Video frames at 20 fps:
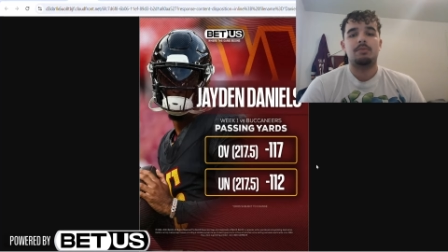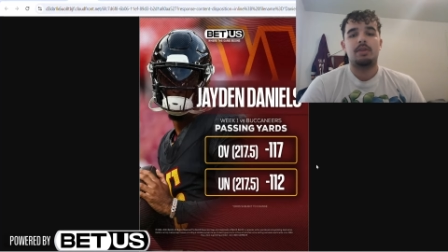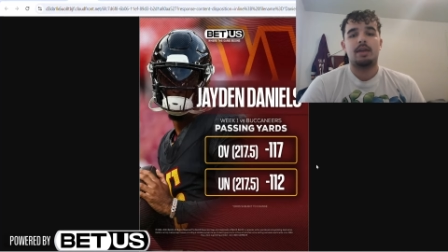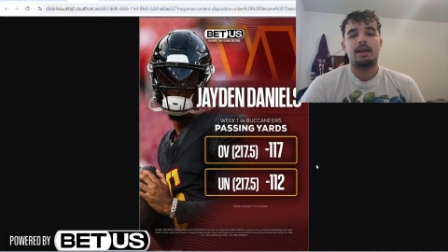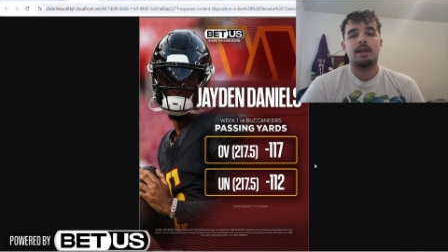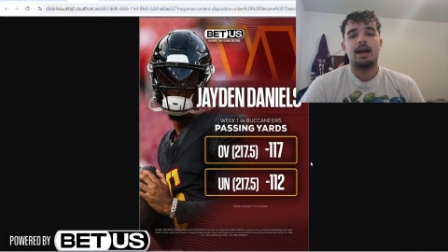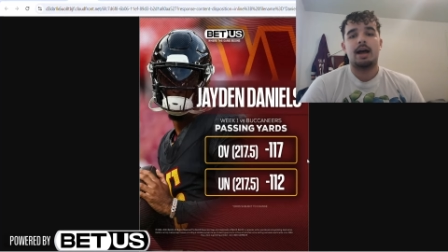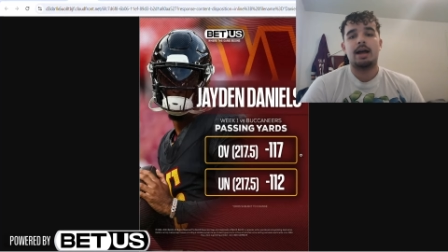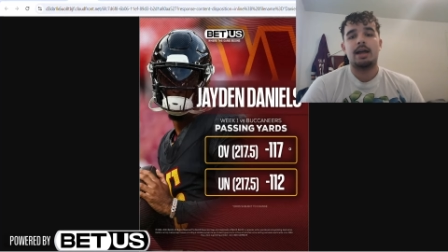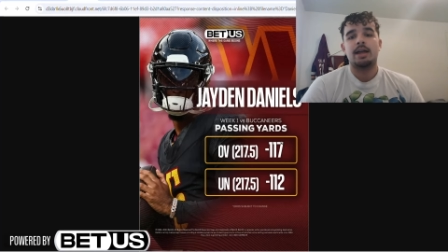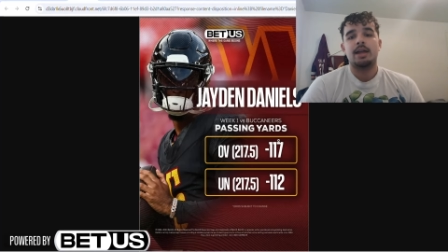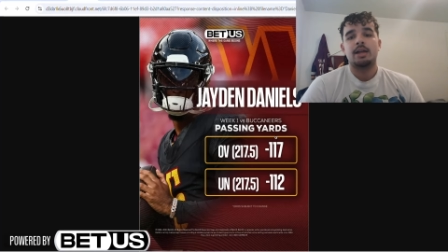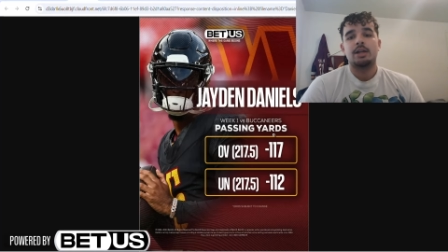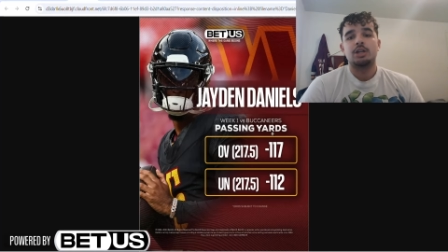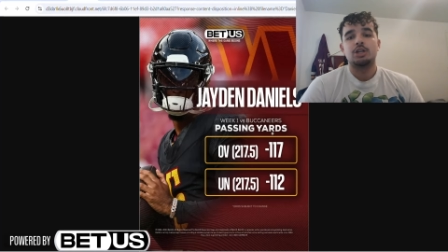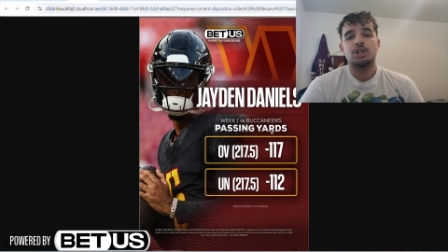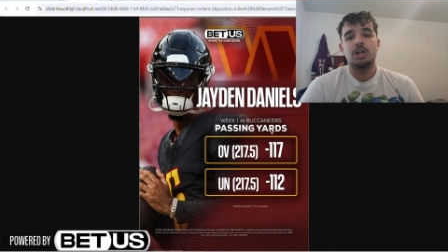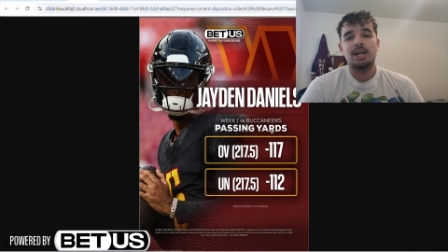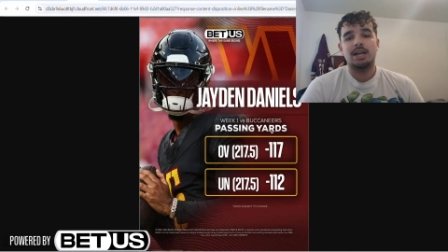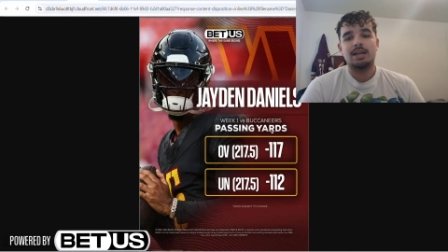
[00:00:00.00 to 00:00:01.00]
They got
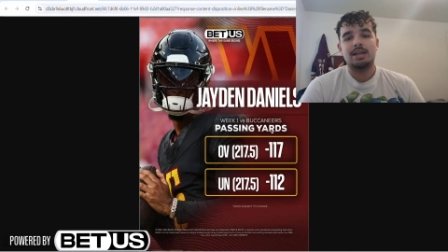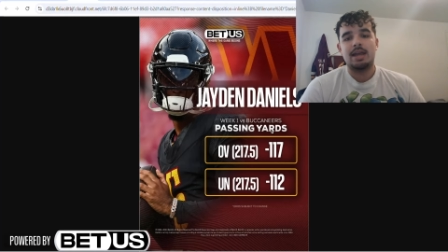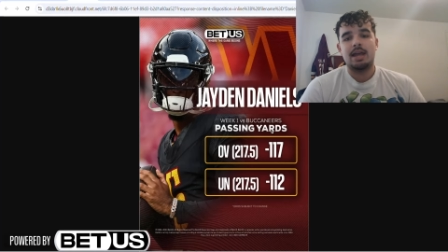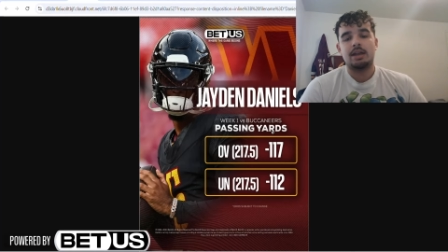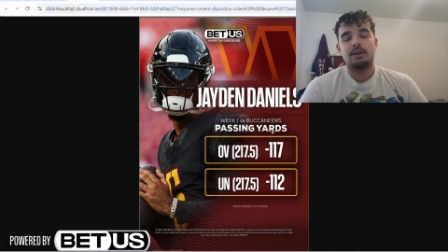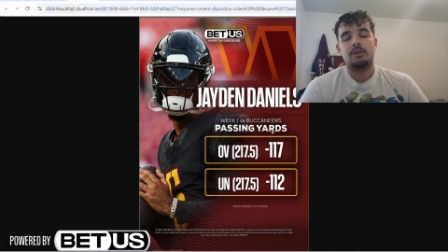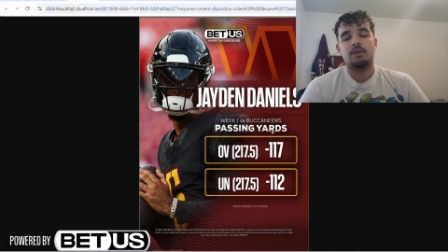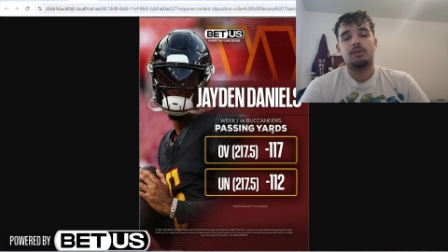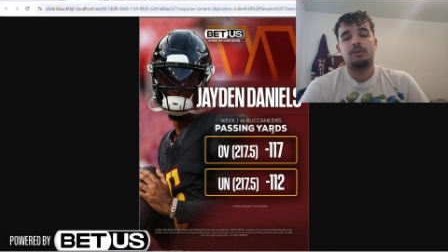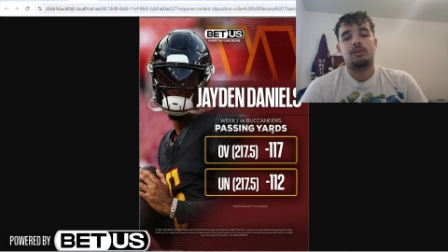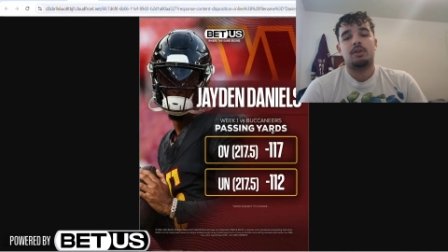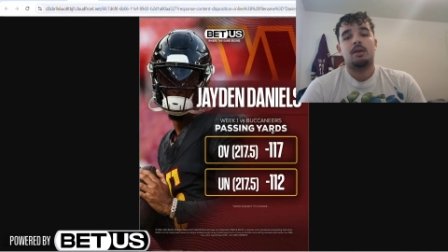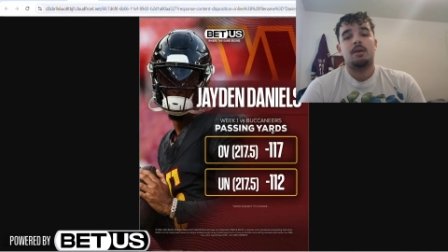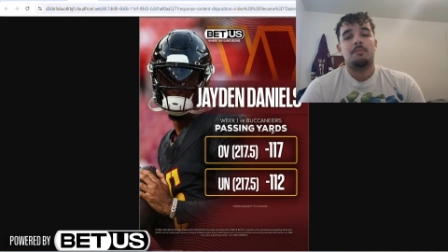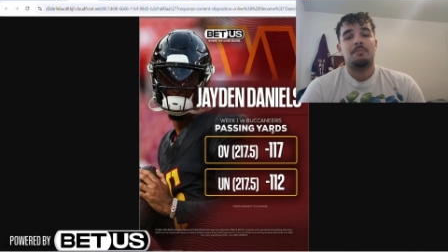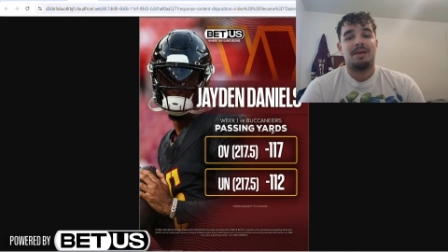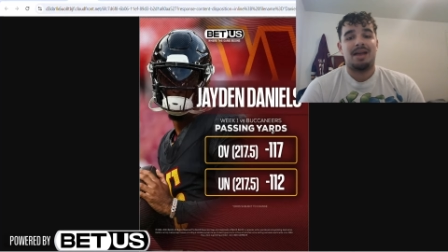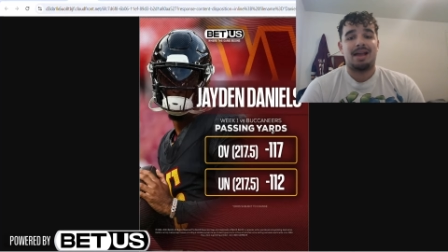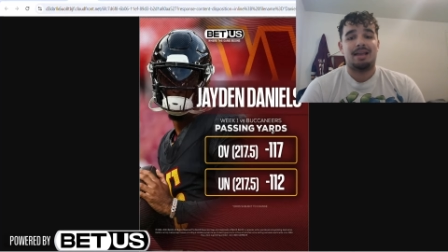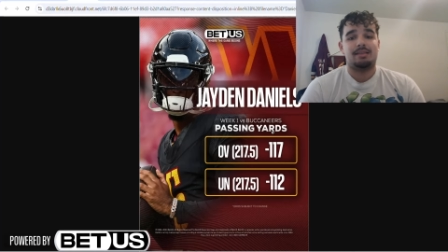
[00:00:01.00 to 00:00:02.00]
Jayden Daniels
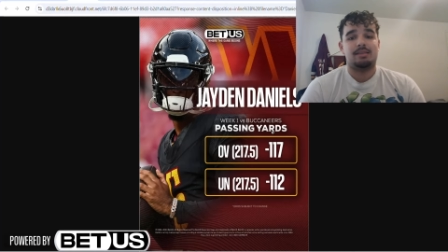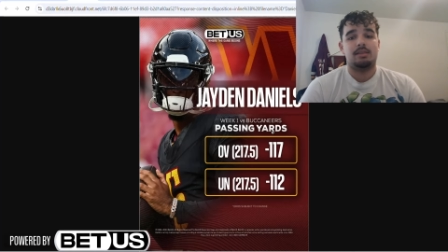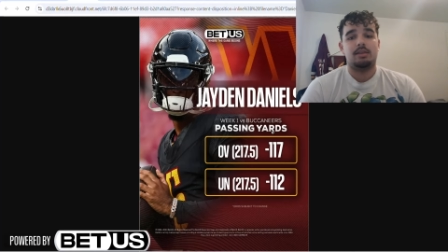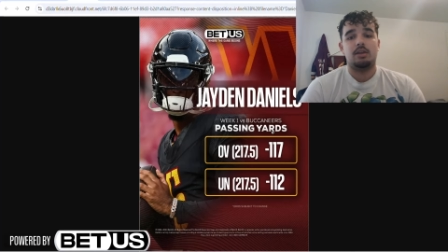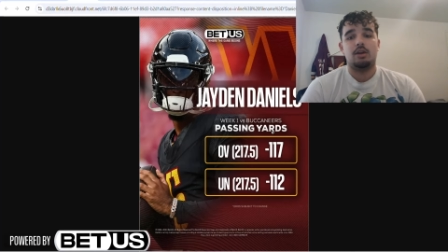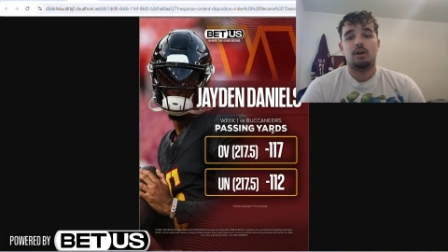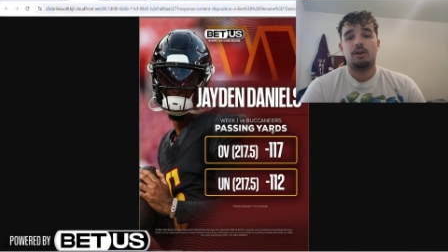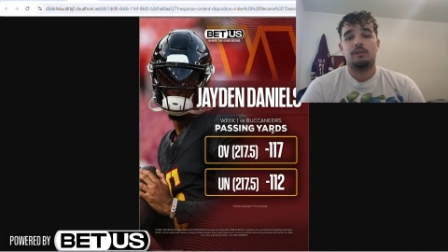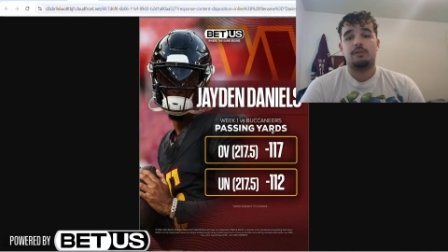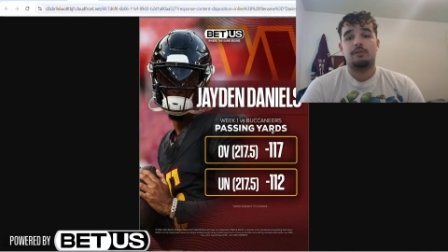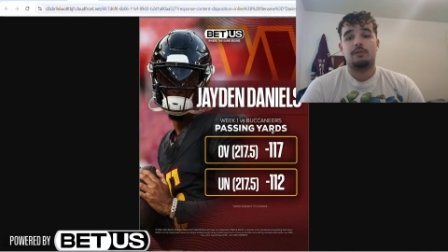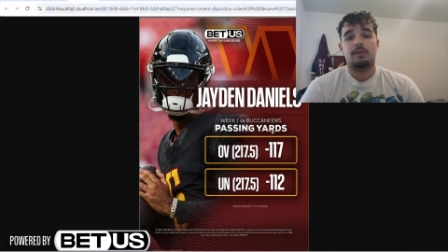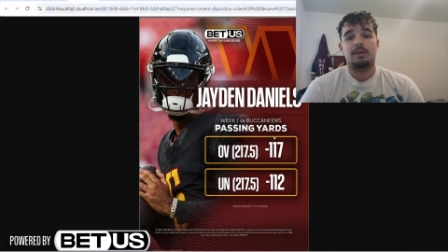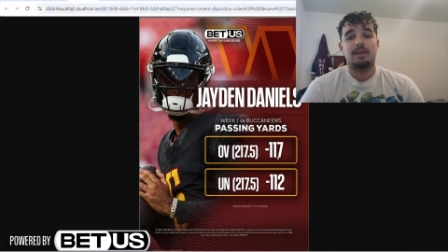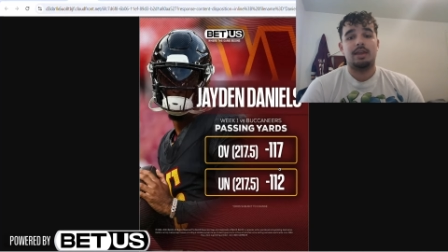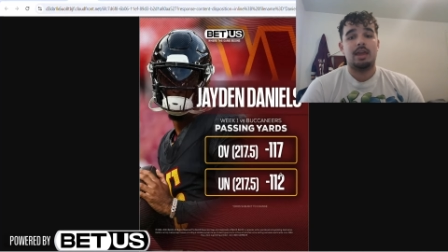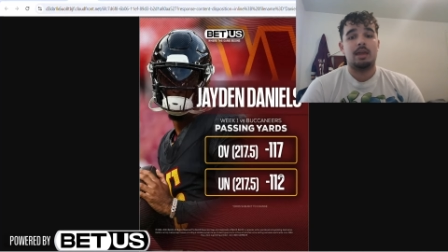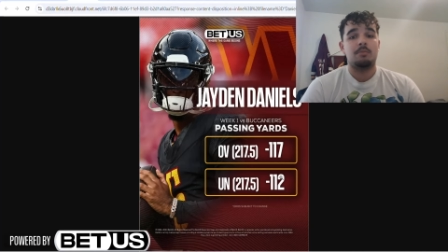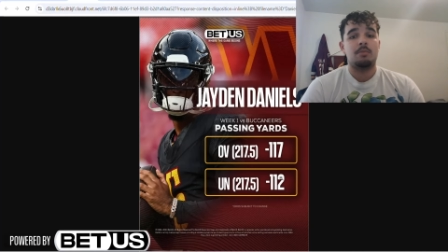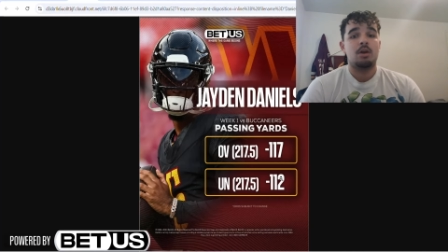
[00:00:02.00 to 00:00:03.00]
passing yards for the
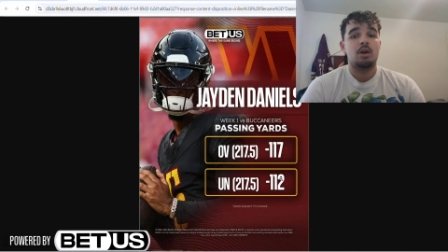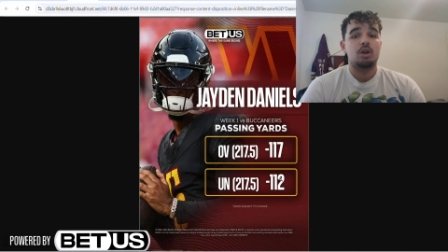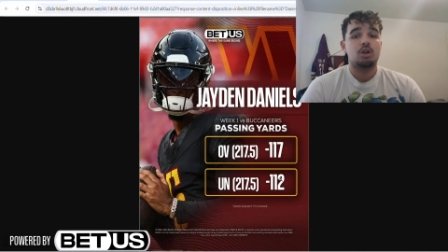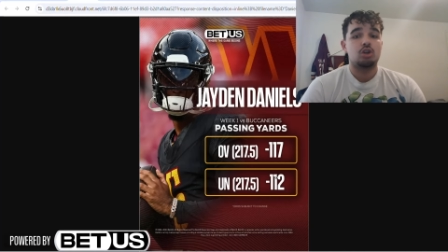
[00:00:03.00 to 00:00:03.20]
game,